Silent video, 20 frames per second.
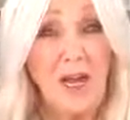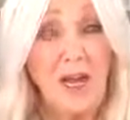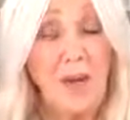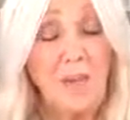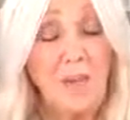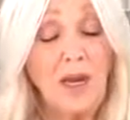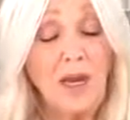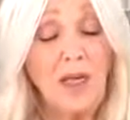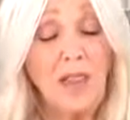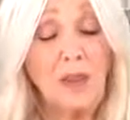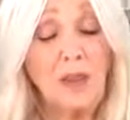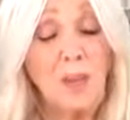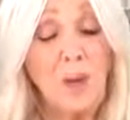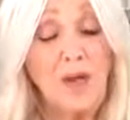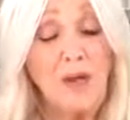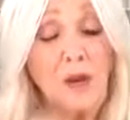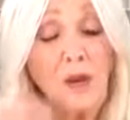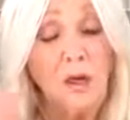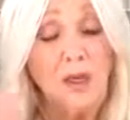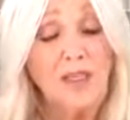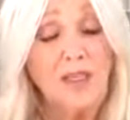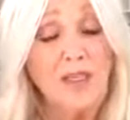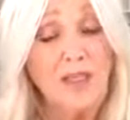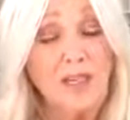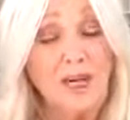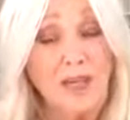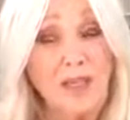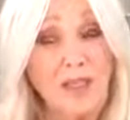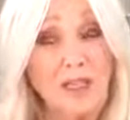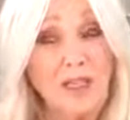Because when you can
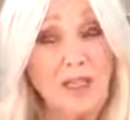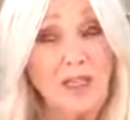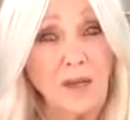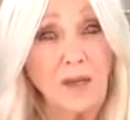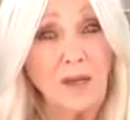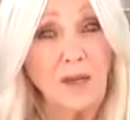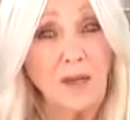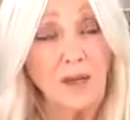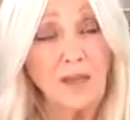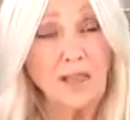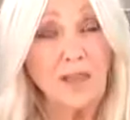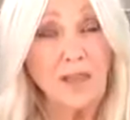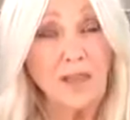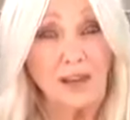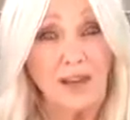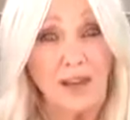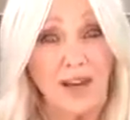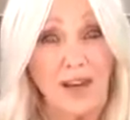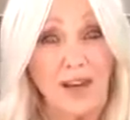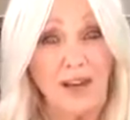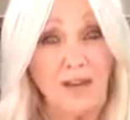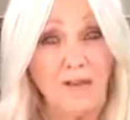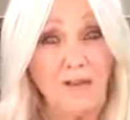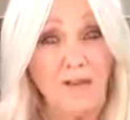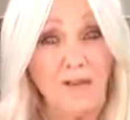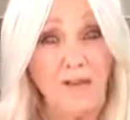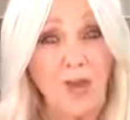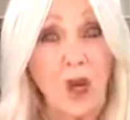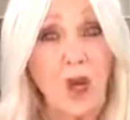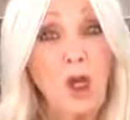see that something is a
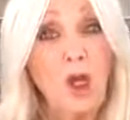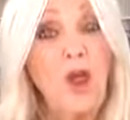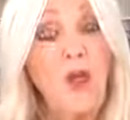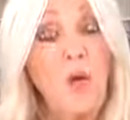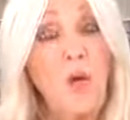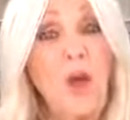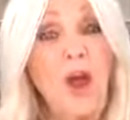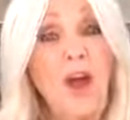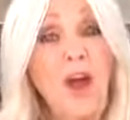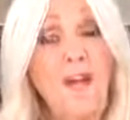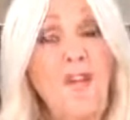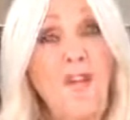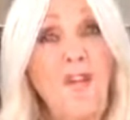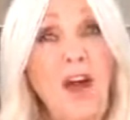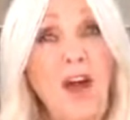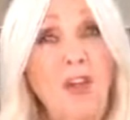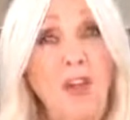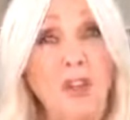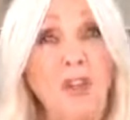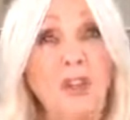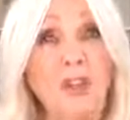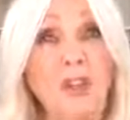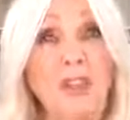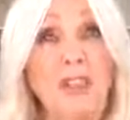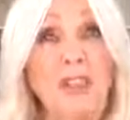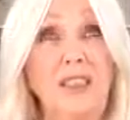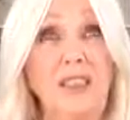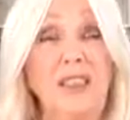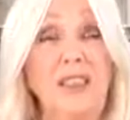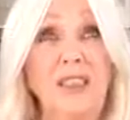belief, you have
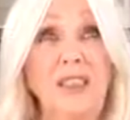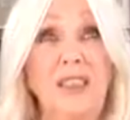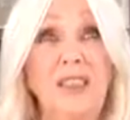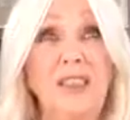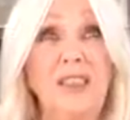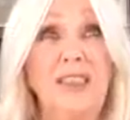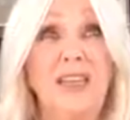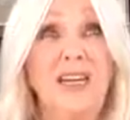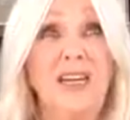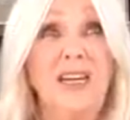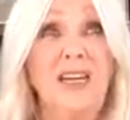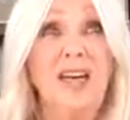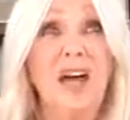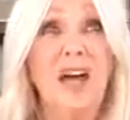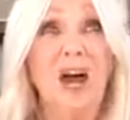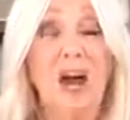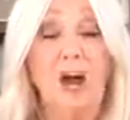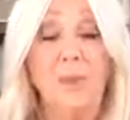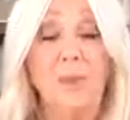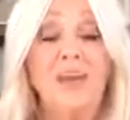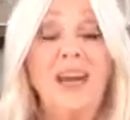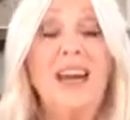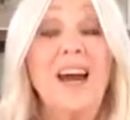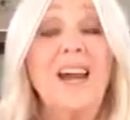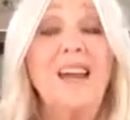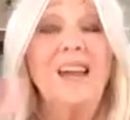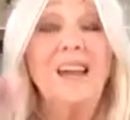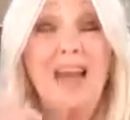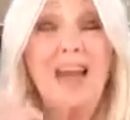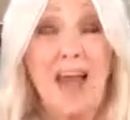actually
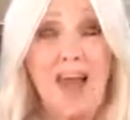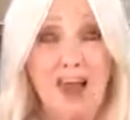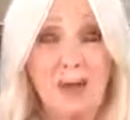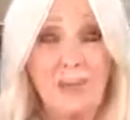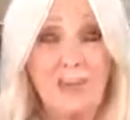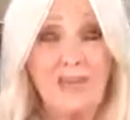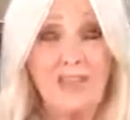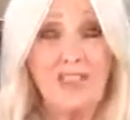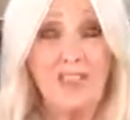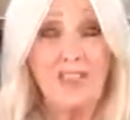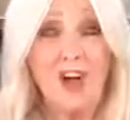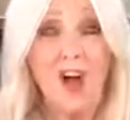collapsed